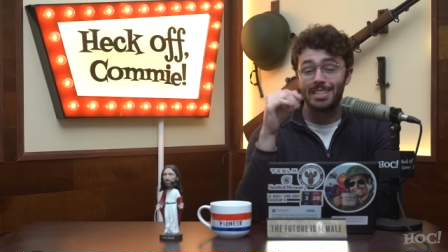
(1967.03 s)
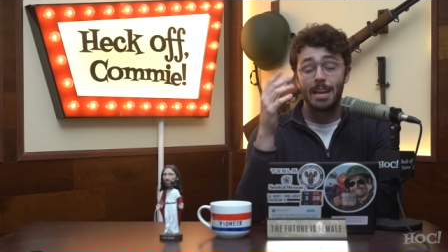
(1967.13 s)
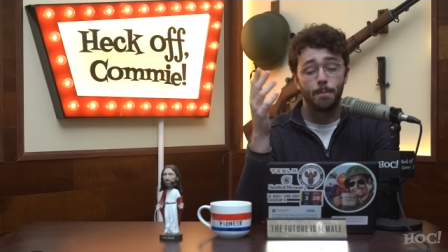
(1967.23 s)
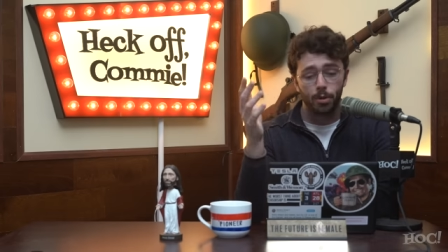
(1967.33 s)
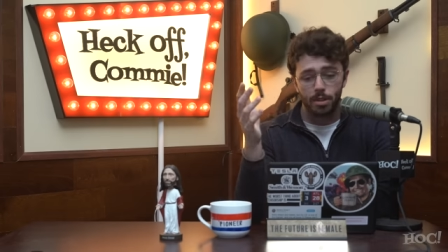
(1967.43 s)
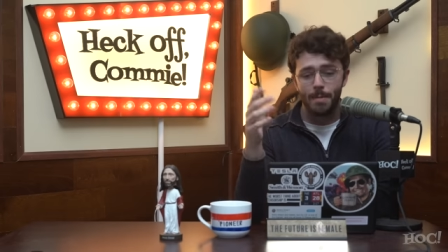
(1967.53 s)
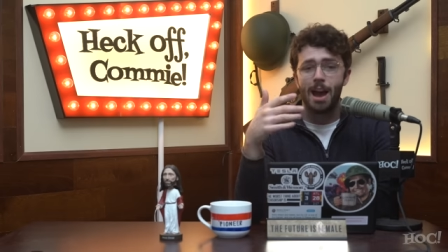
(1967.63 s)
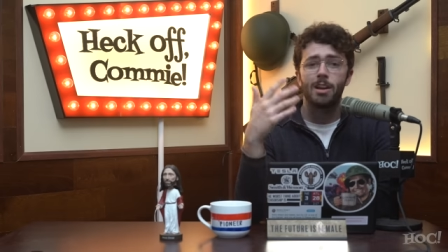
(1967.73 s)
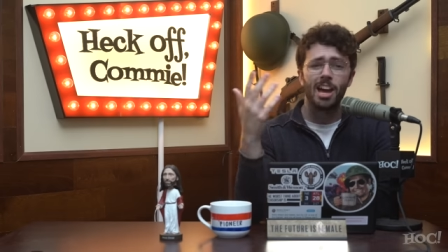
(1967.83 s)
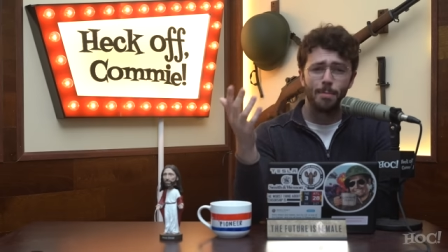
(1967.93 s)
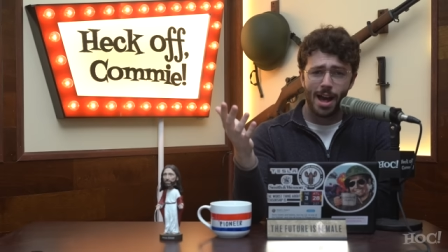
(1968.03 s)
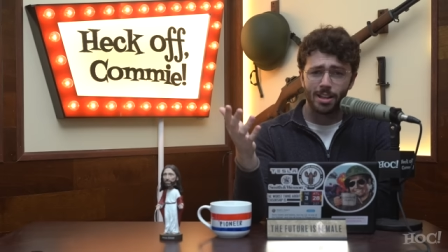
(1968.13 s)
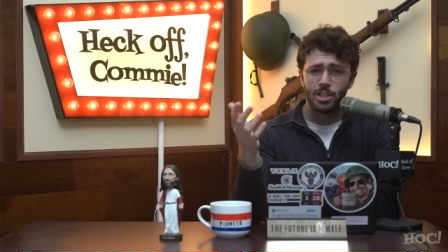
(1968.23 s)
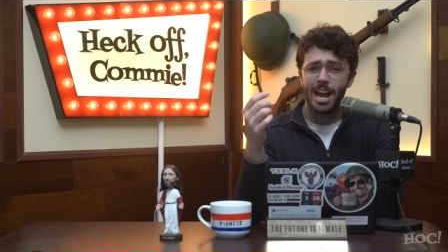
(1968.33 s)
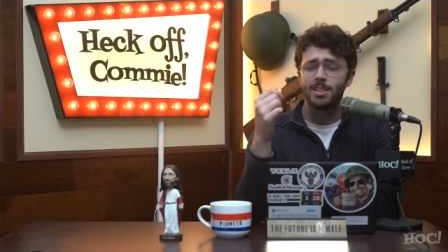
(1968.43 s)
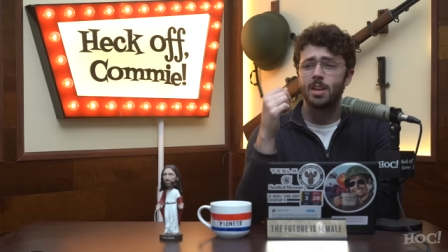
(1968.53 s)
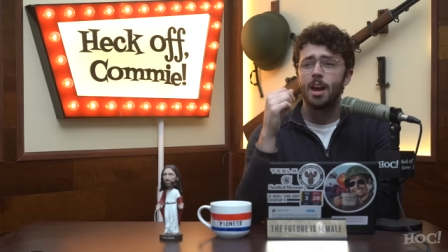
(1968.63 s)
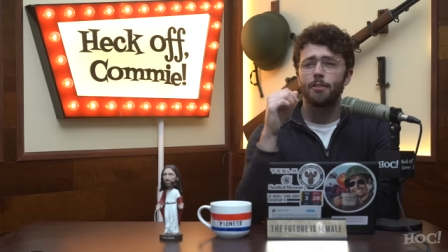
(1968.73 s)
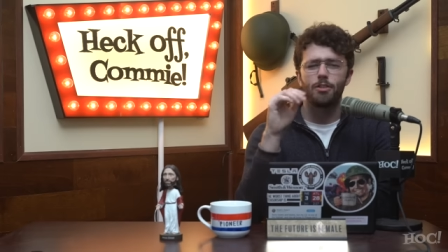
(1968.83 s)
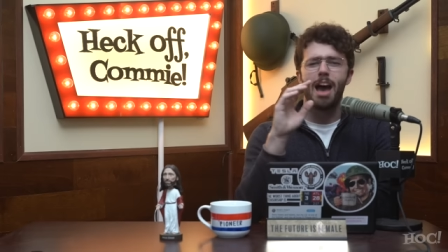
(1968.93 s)
I didn't put them out. I apologize
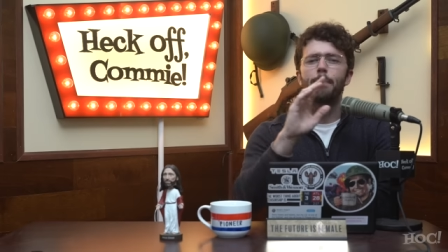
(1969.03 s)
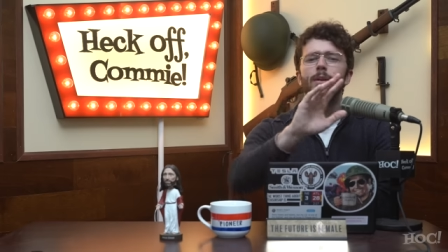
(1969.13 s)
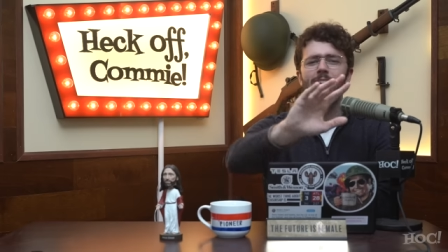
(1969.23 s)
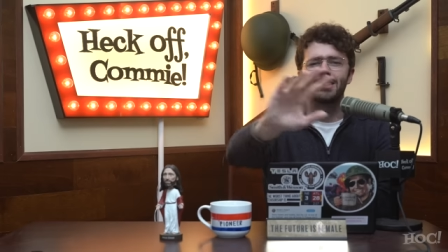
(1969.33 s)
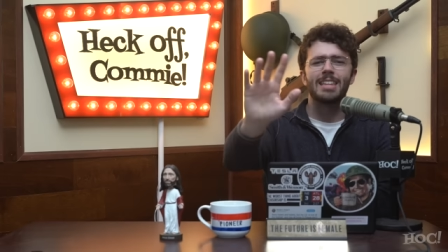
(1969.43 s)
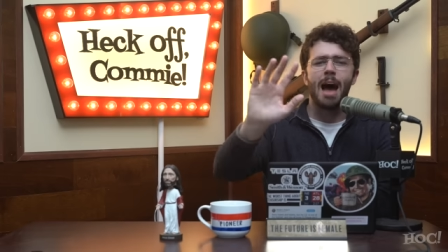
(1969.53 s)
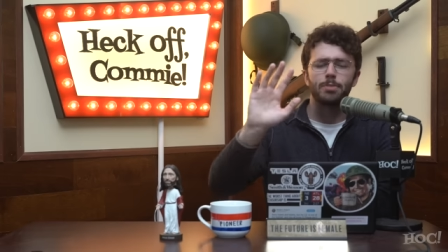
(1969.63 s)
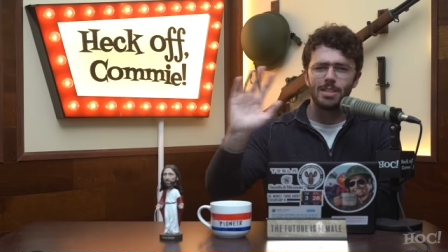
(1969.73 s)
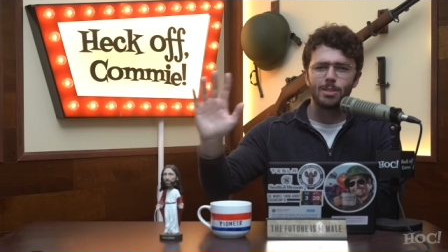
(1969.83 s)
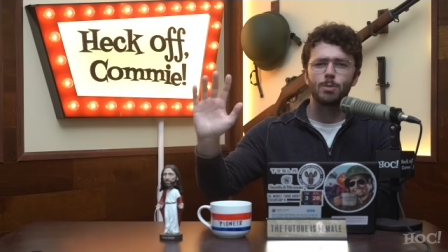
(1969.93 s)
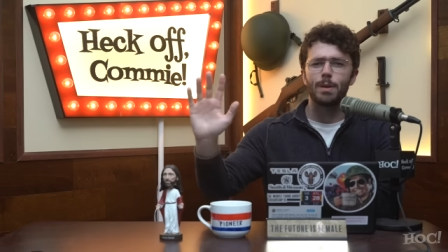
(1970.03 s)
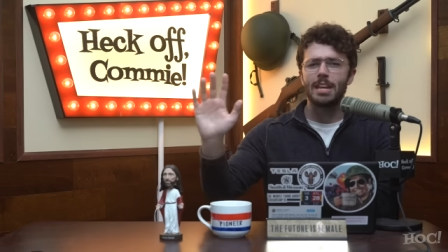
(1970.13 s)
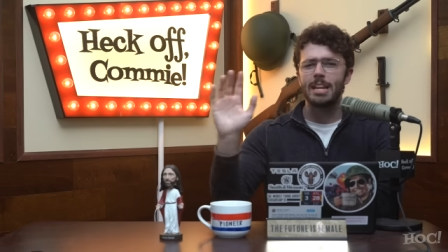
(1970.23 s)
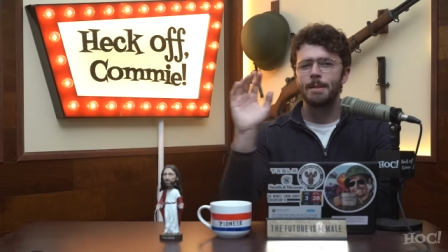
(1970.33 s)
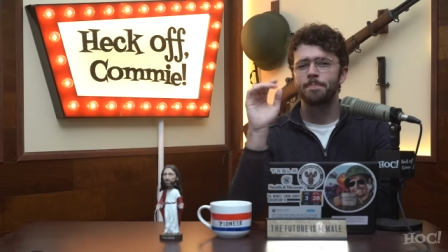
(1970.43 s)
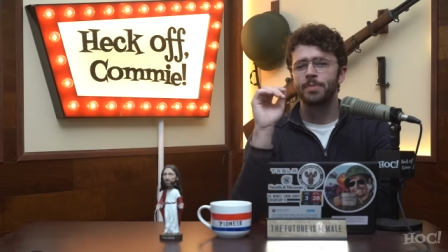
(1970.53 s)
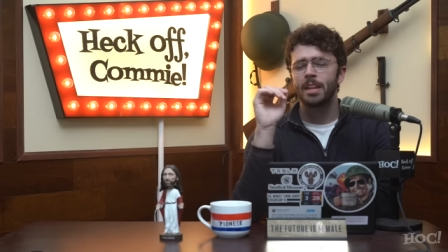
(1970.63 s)
for not putting a stop to the stupidity.